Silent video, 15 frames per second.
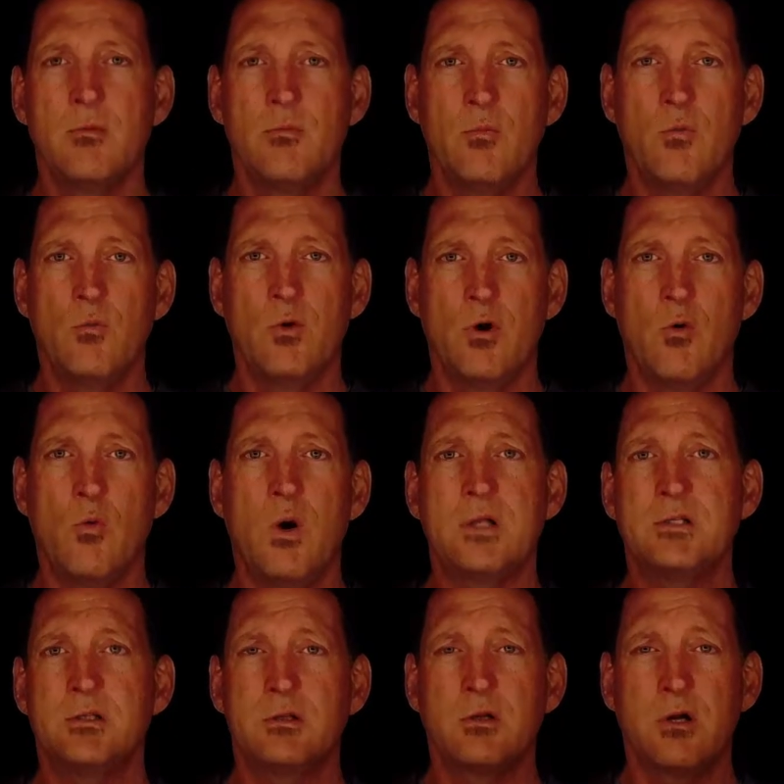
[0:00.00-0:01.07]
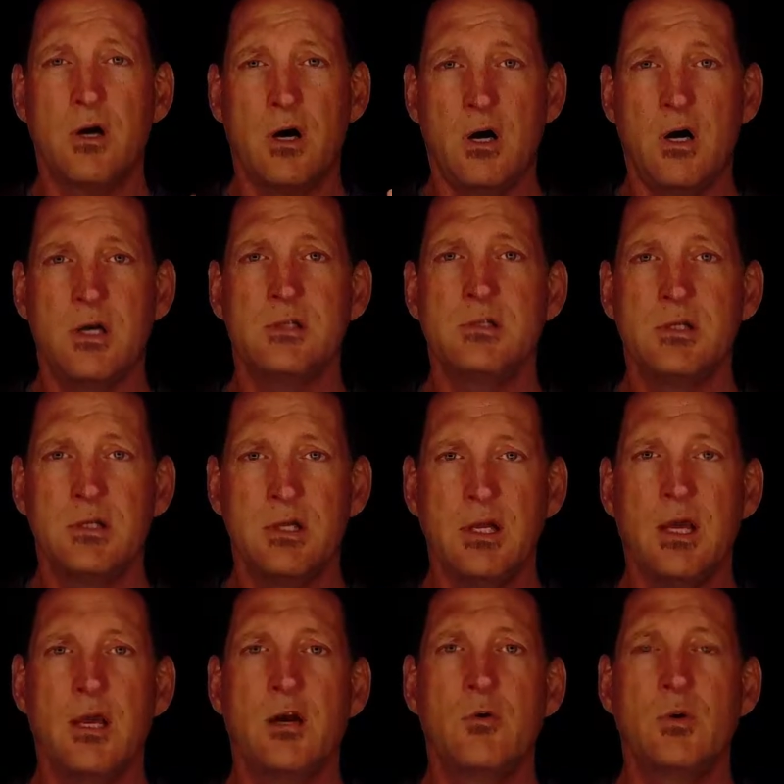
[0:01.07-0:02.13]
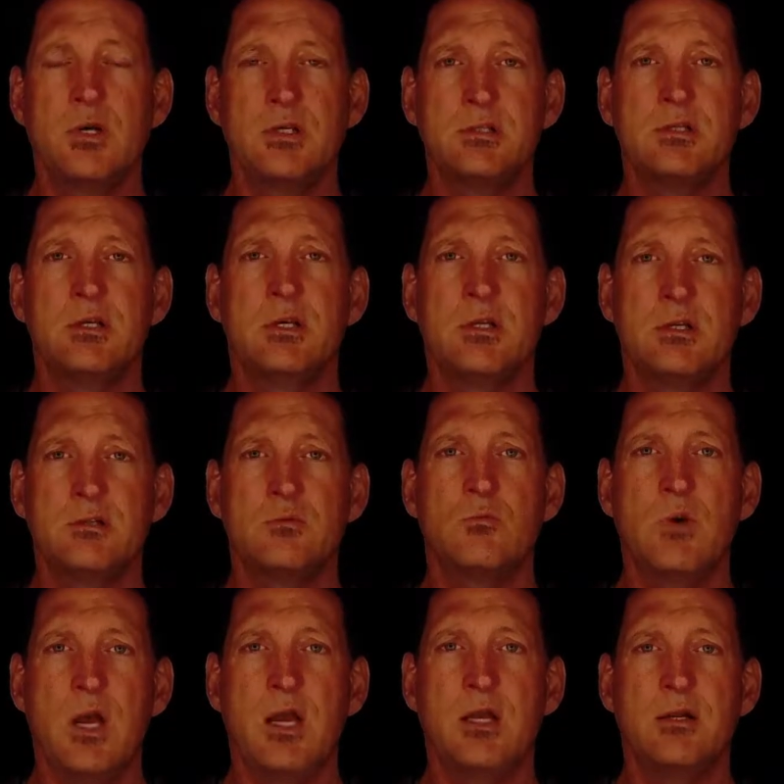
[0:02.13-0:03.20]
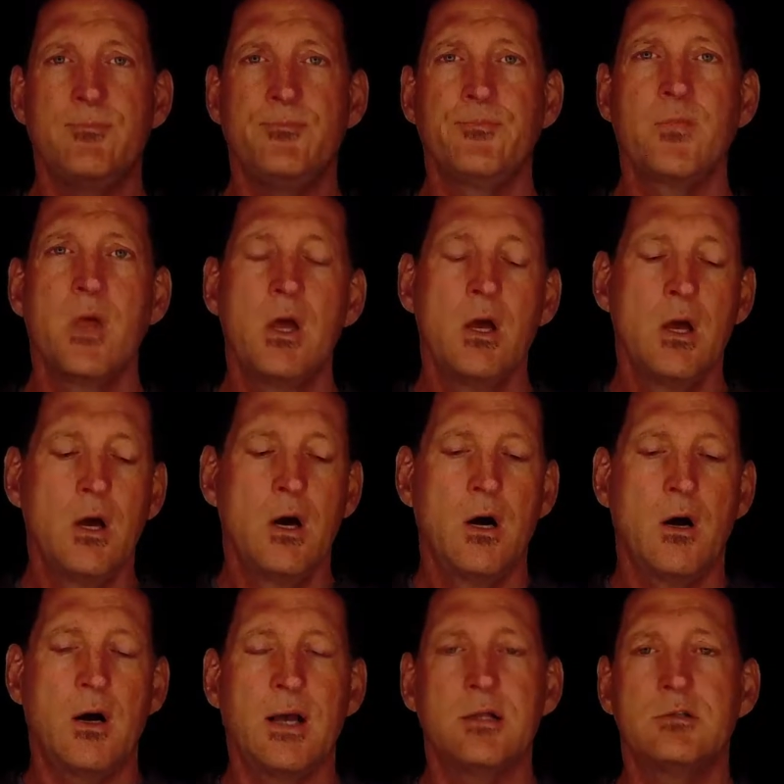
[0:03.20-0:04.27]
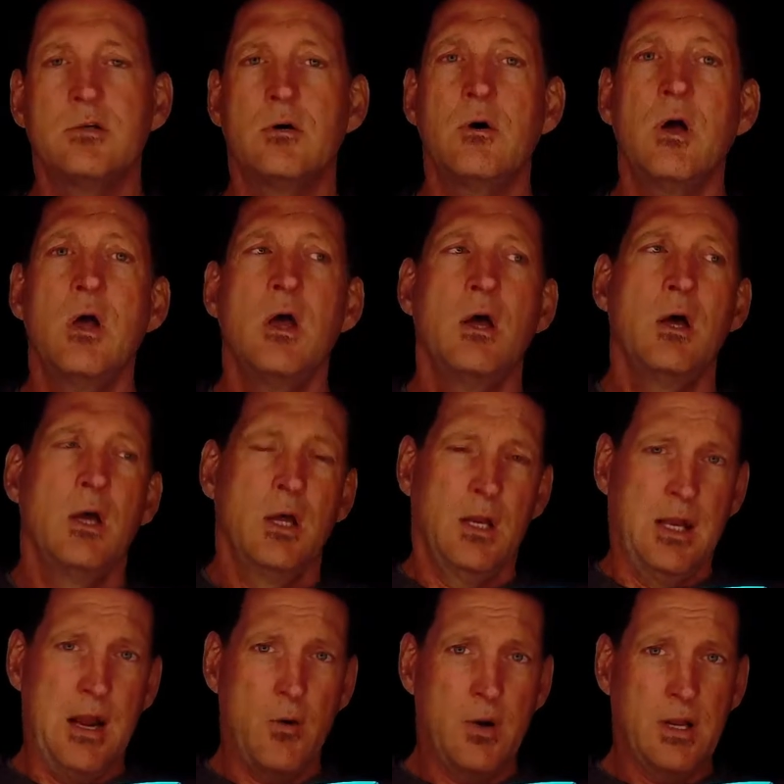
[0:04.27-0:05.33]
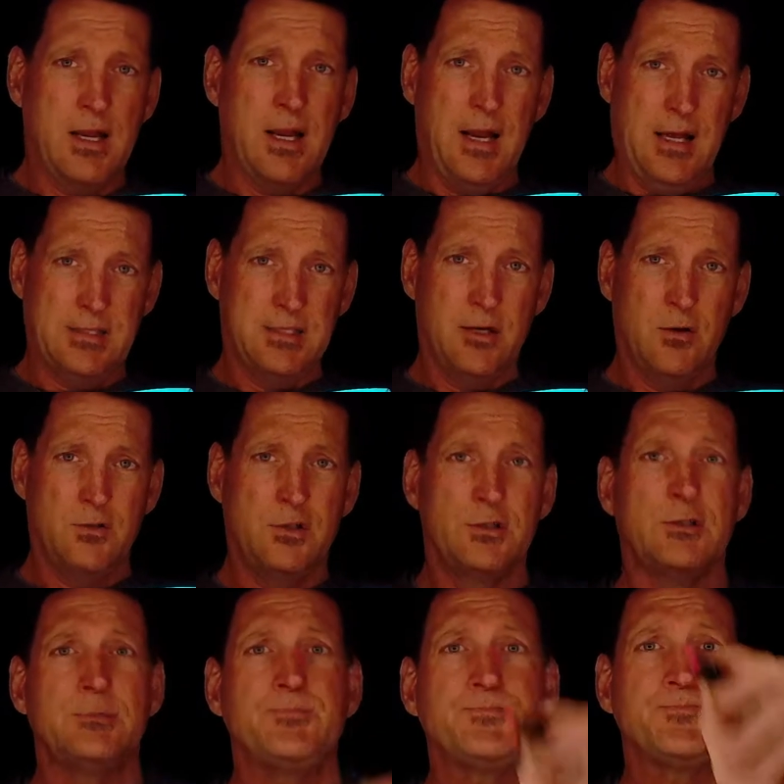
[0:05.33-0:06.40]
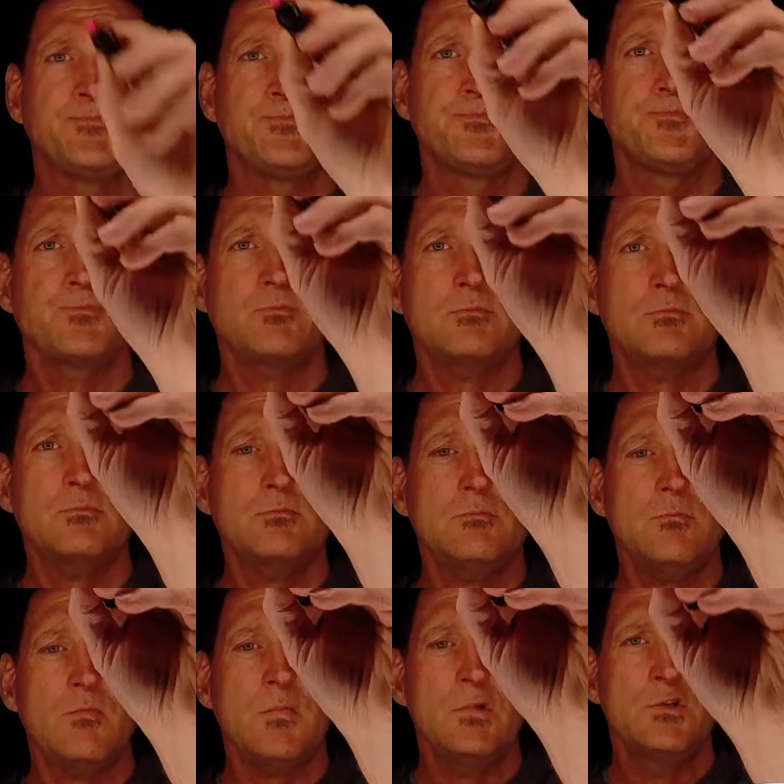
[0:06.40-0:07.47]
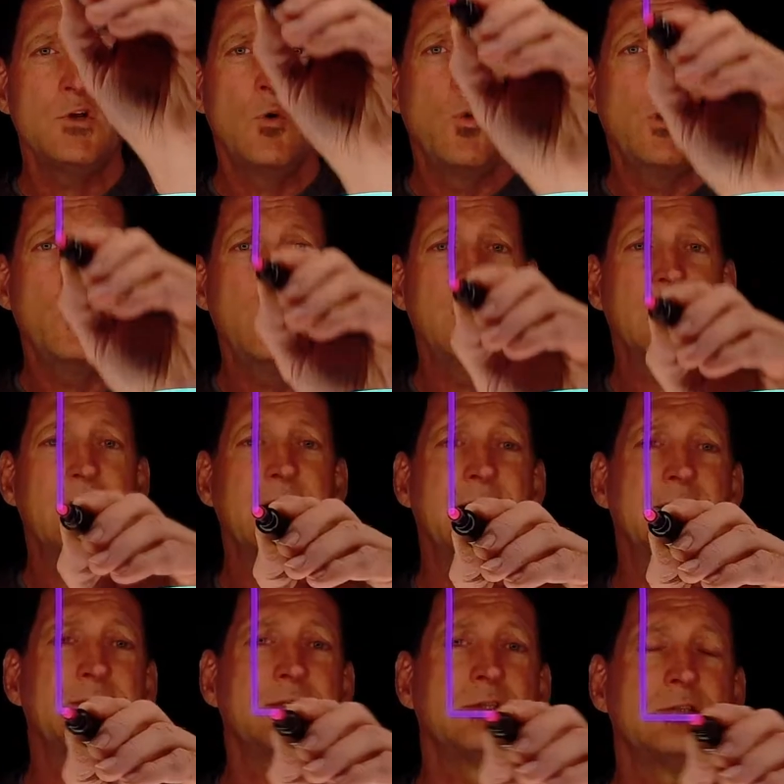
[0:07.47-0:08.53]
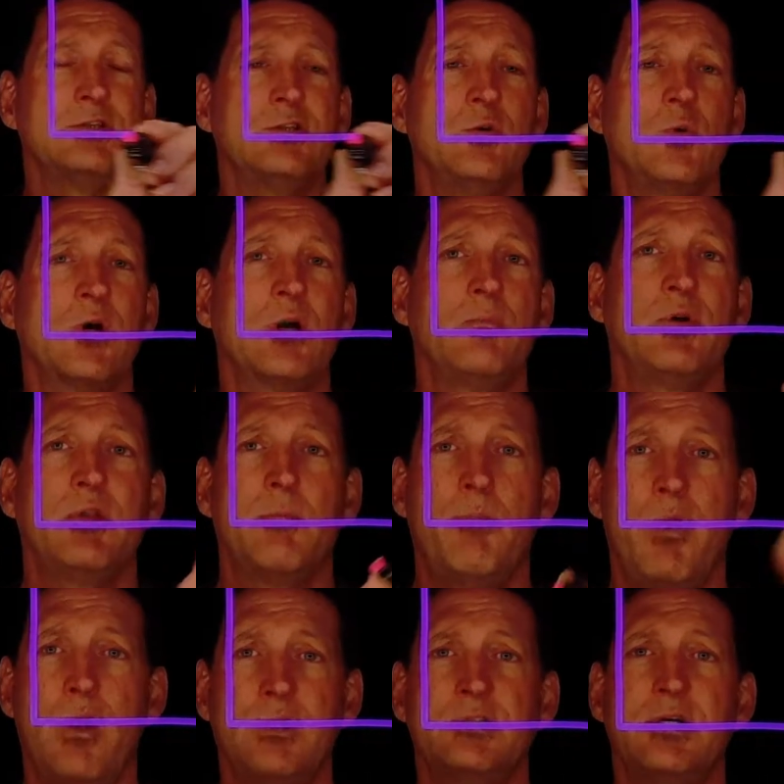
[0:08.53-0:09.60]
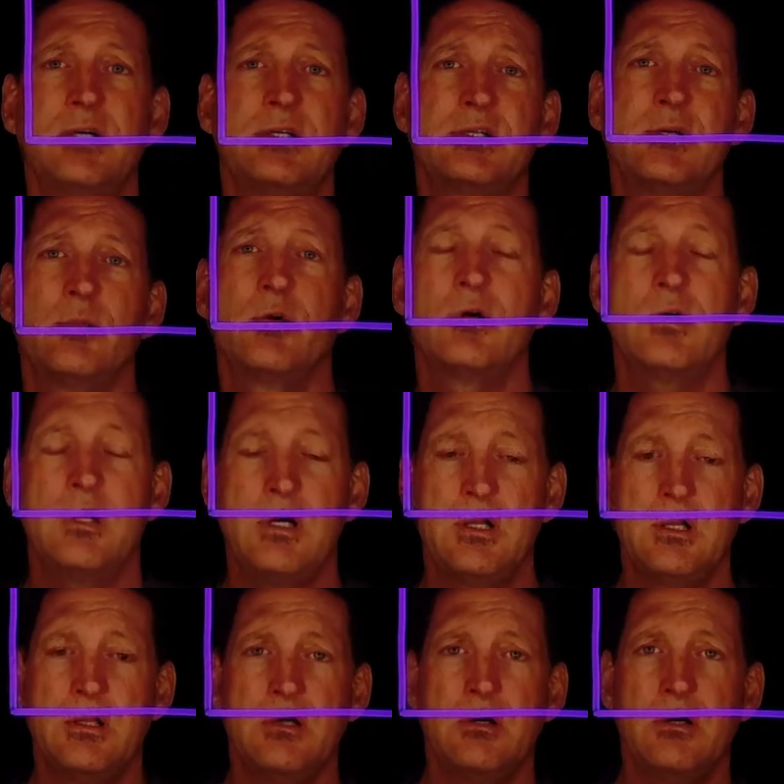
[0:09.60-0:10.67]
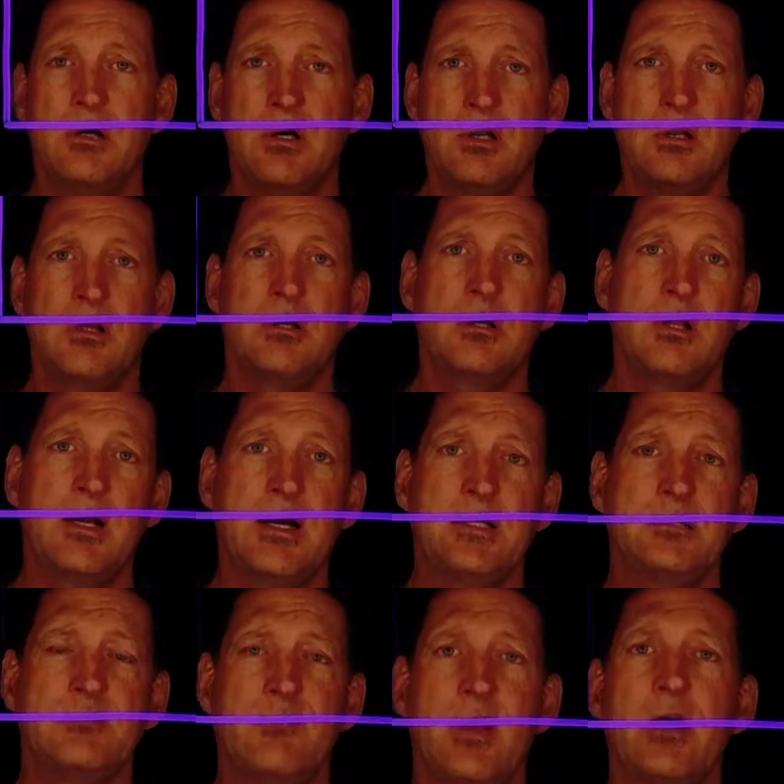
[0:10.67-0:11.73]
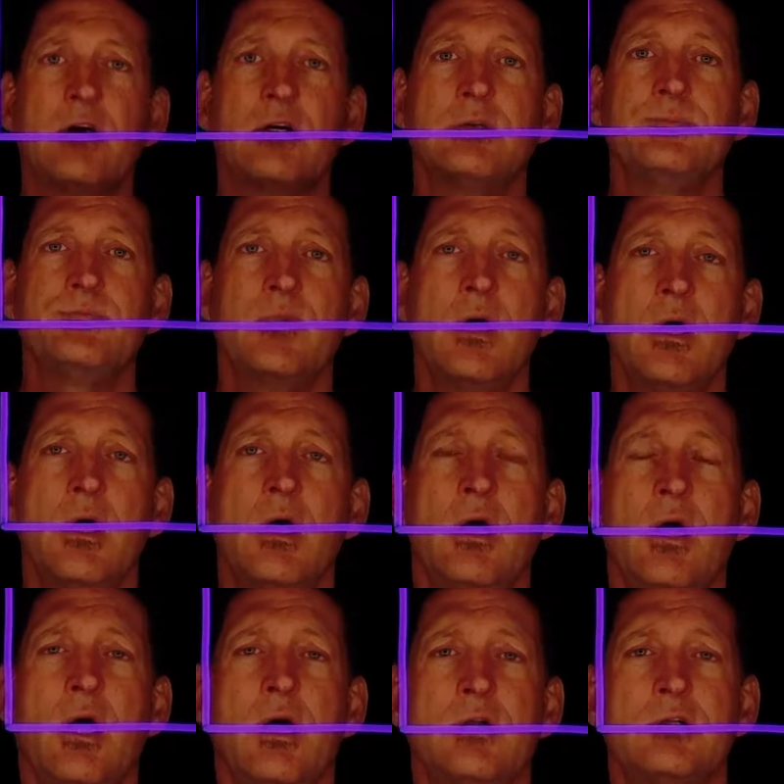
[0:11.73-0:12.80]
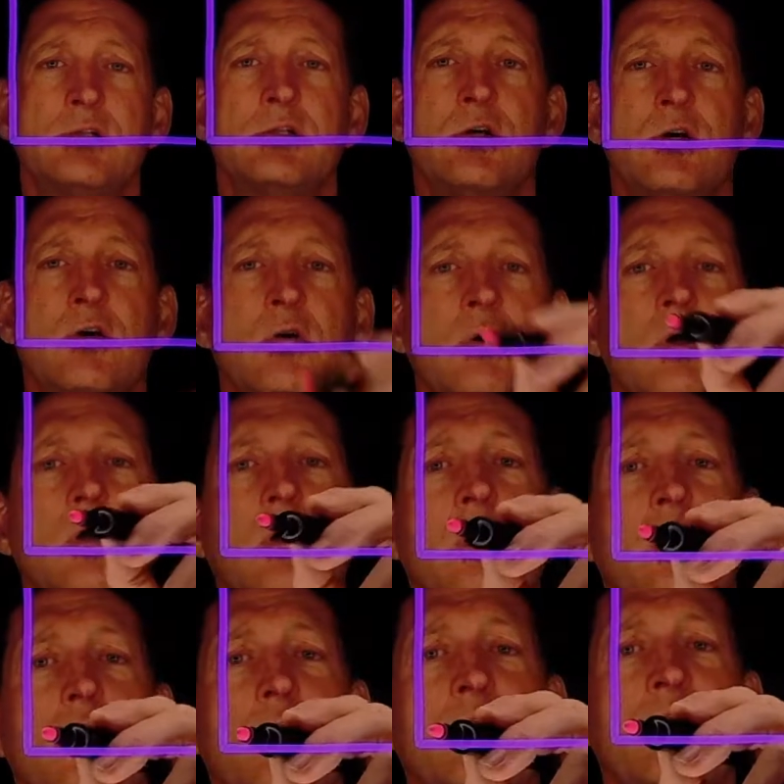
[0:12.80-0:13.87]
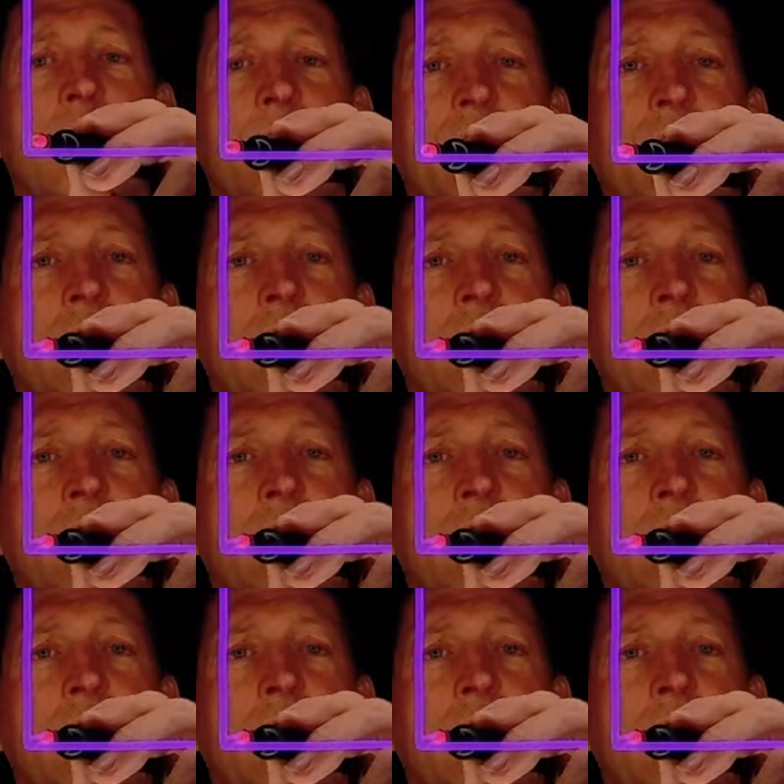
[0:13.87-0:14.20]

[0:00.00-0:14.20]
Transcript: what's causing the increase in this rate? All right, so now we're going to look at SaO2. So when we look at SaO2, we're going to put the pulse oximeter on the client's finger. And so we've got the